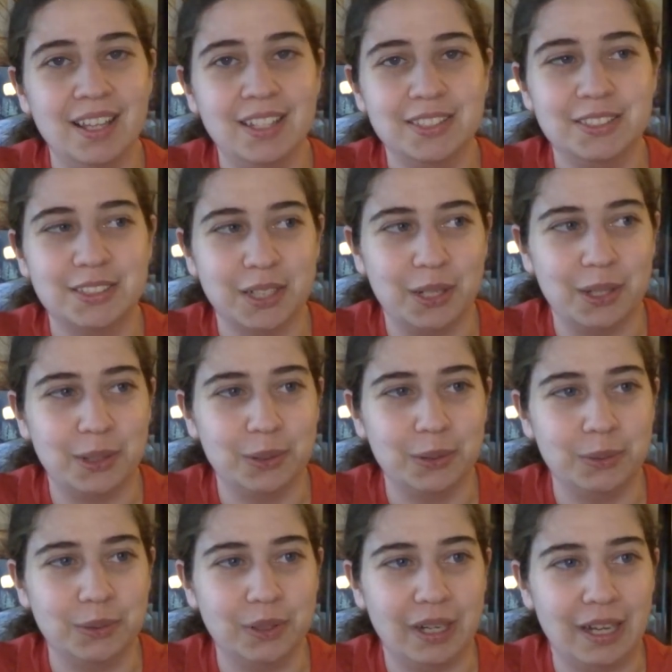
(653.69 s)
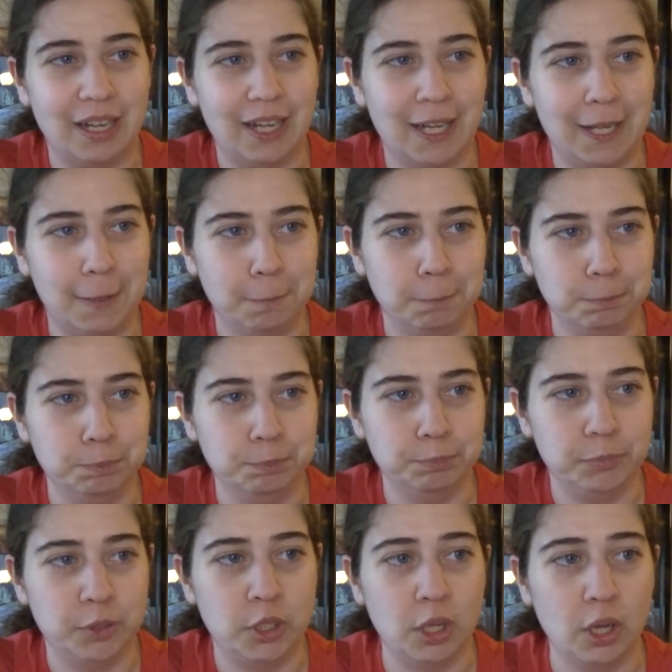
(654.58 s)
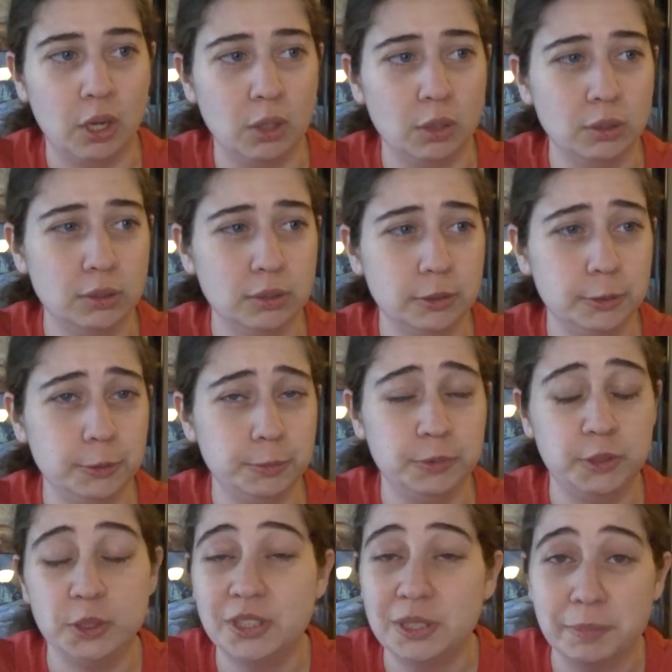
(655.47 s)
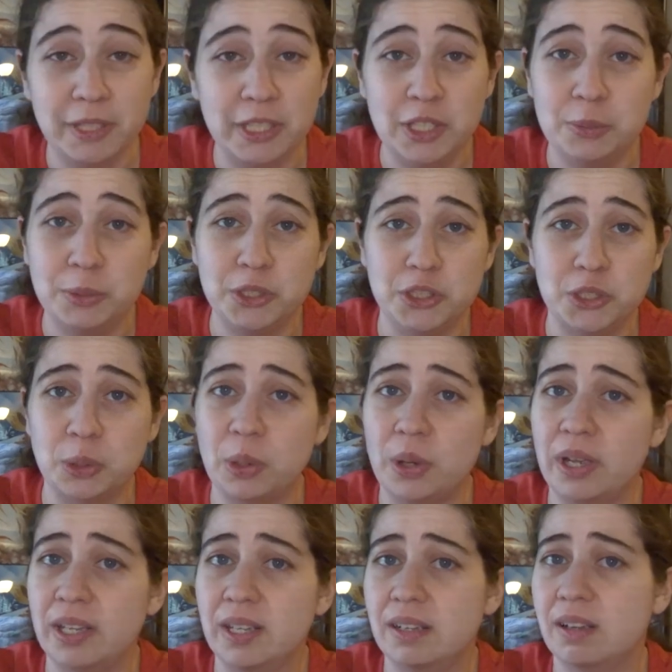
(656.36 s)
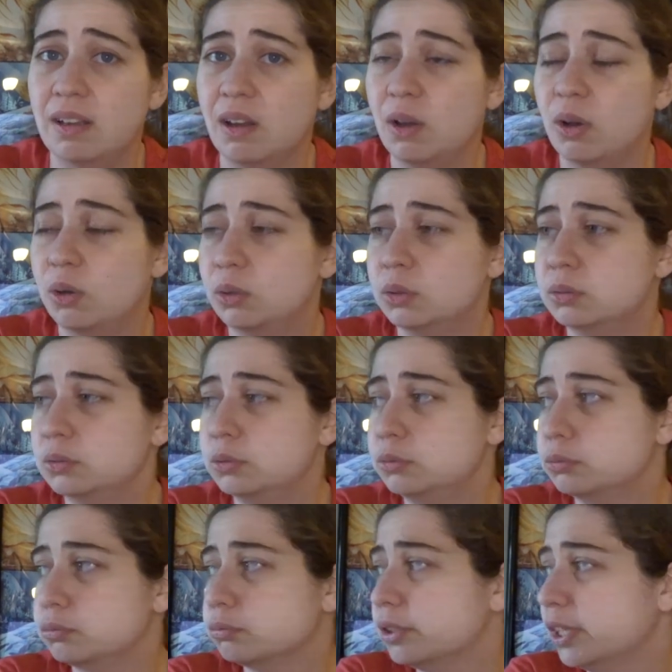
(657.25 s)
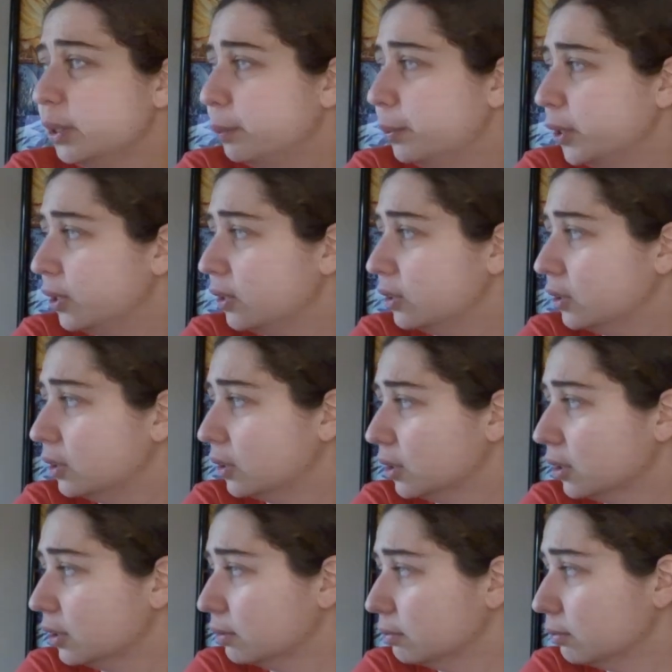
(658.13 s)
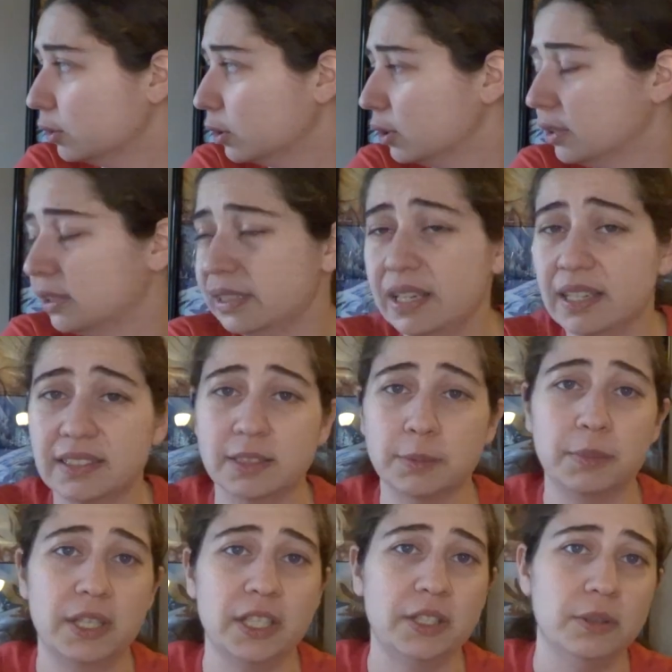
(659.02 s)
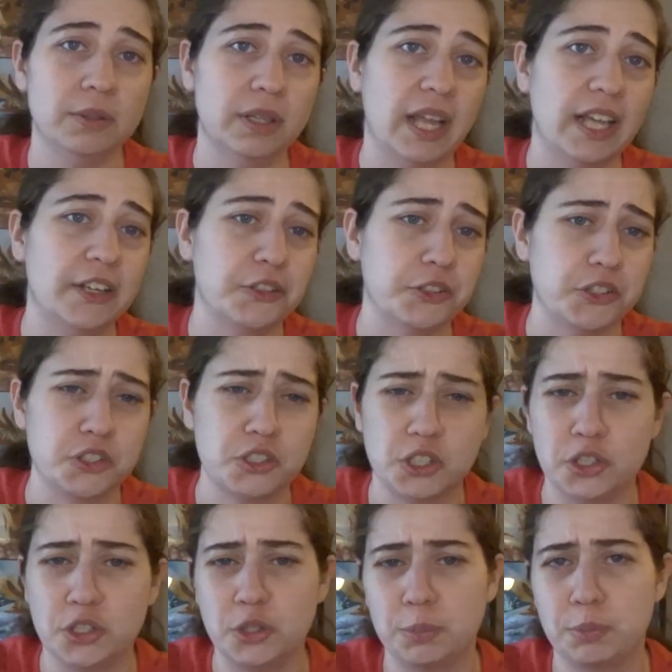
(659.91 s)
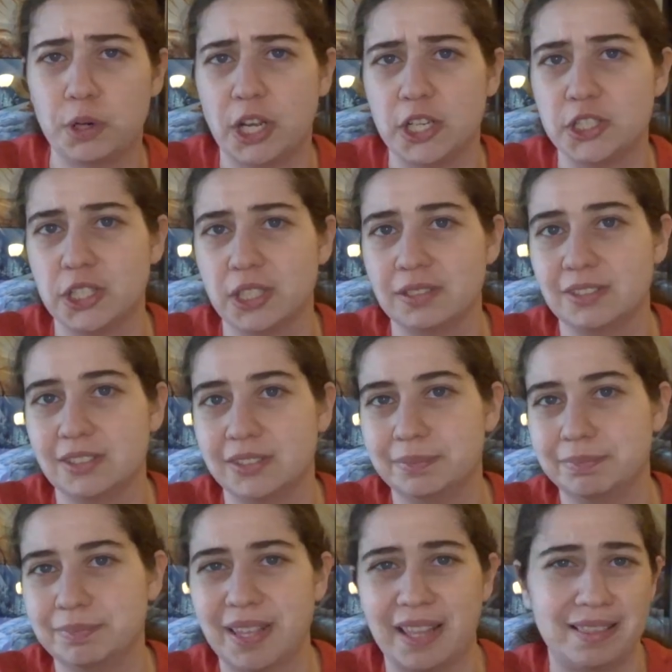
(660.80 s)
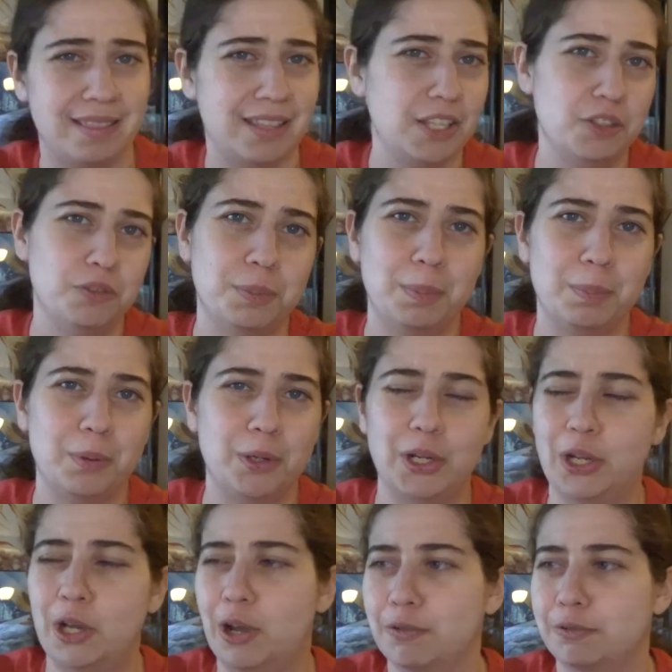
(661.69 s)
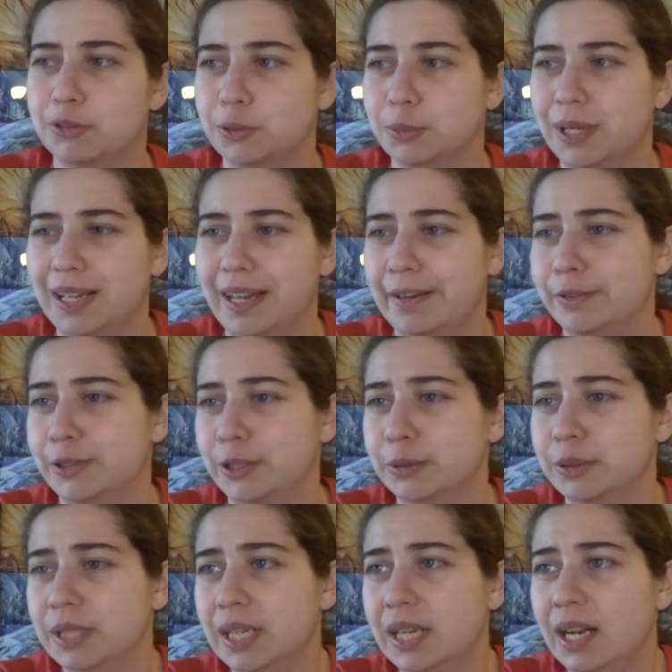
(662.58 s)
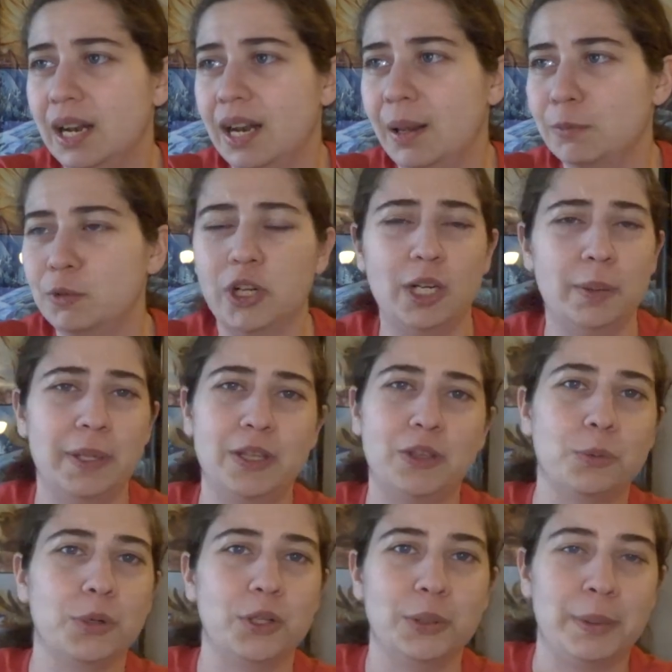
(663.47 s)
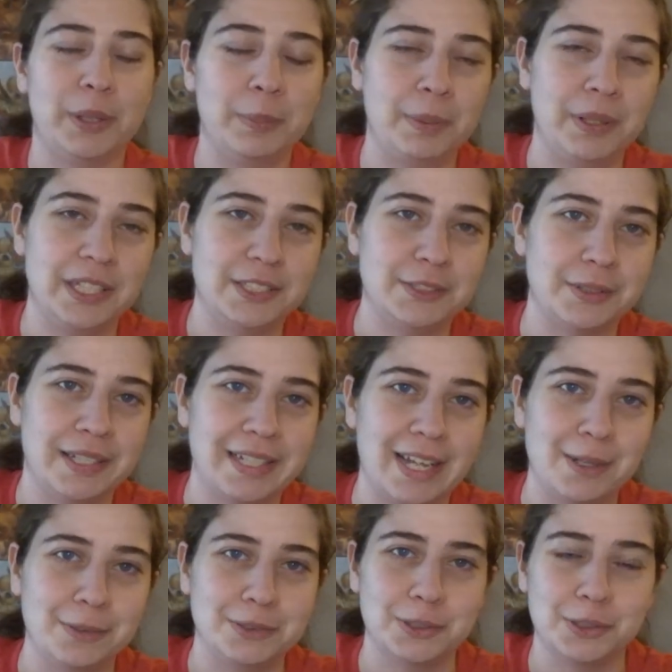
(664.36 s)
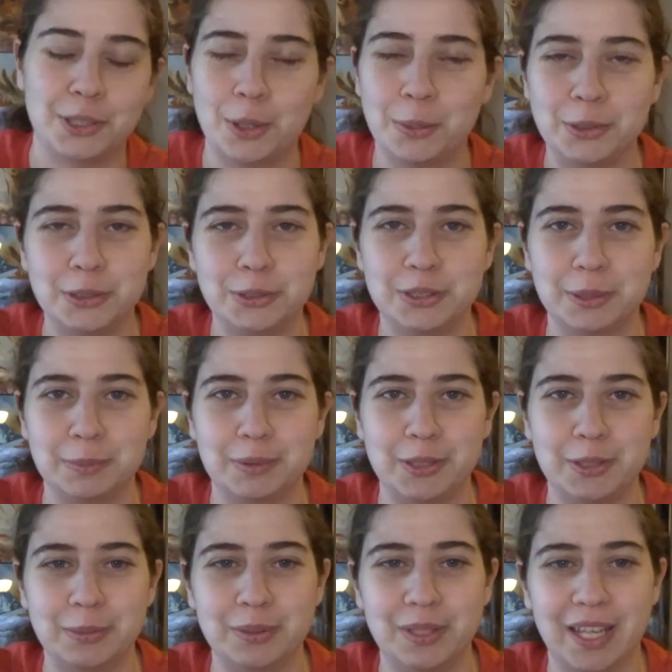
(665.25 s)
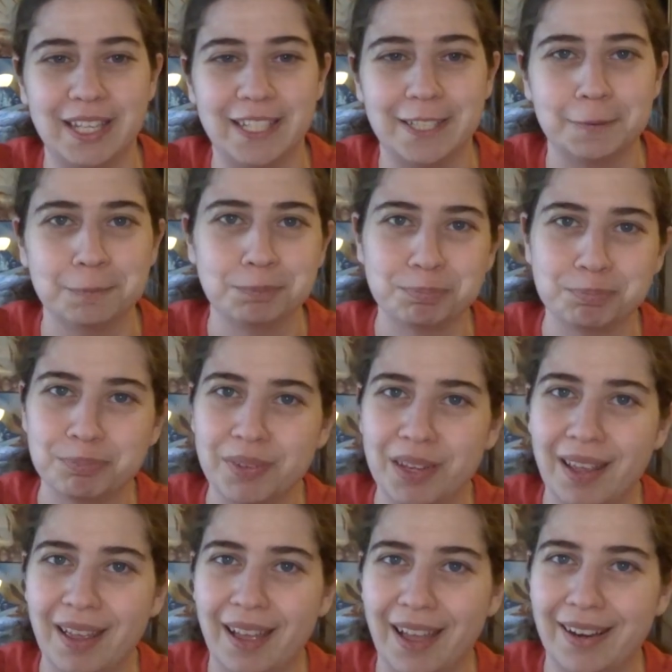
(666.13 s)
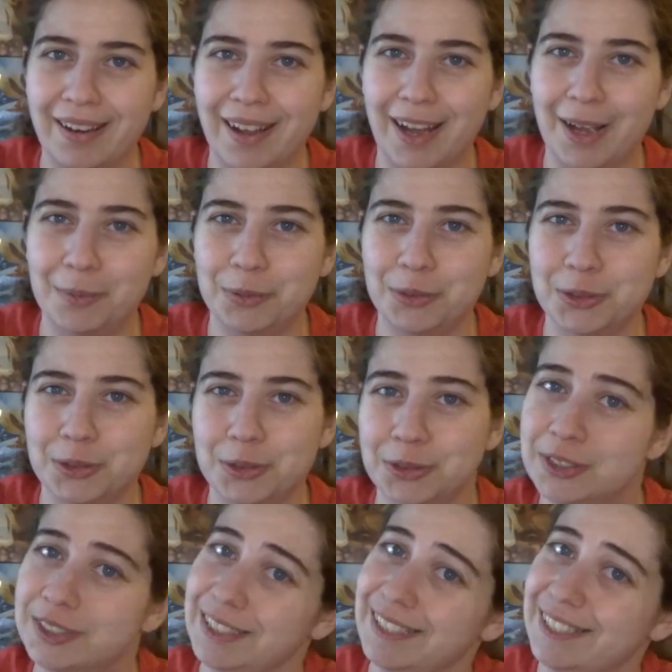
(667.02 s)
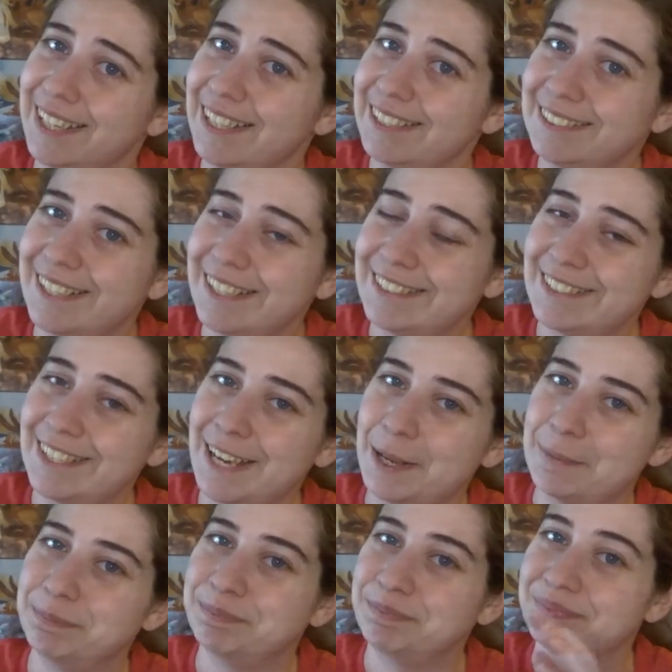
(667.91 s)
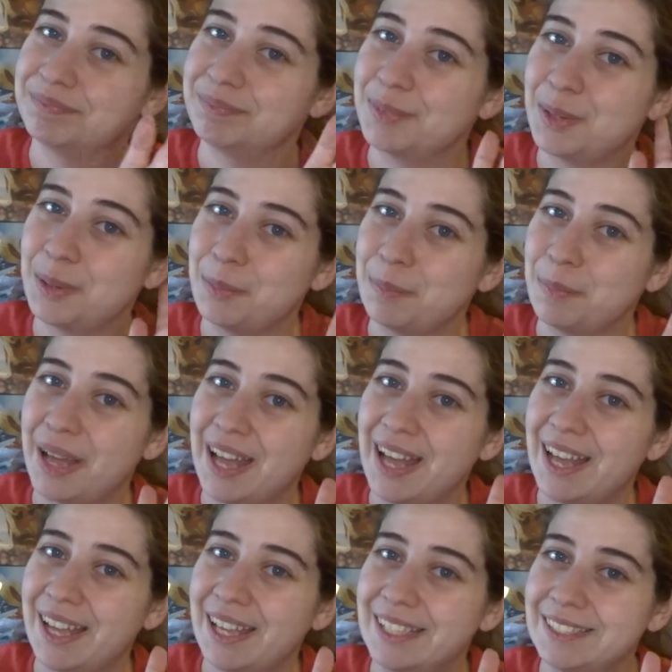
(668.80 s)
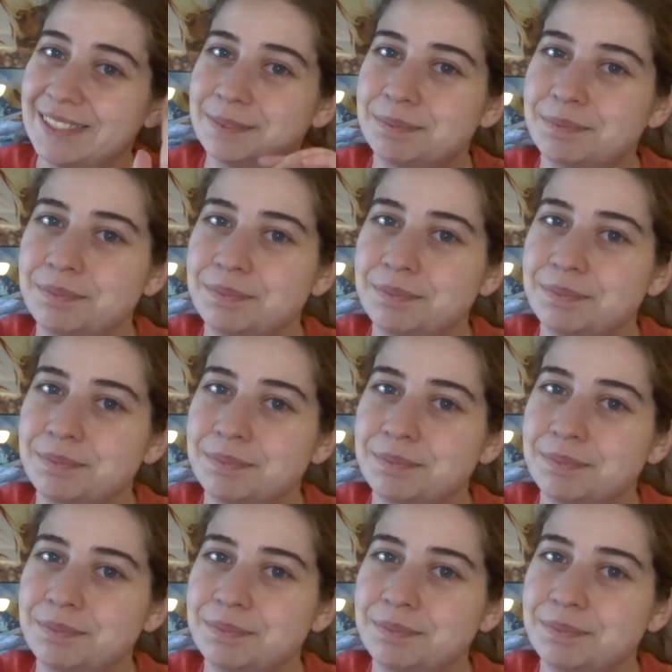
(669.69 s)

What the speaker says: So, go do something you enjoy. Go read a book or knit something you like, or start a new project or that thing been putting off for a while. I don't know. I'm trying to make the world a better place right now, so go and do something you would like. And I will see you guys next time. Bye!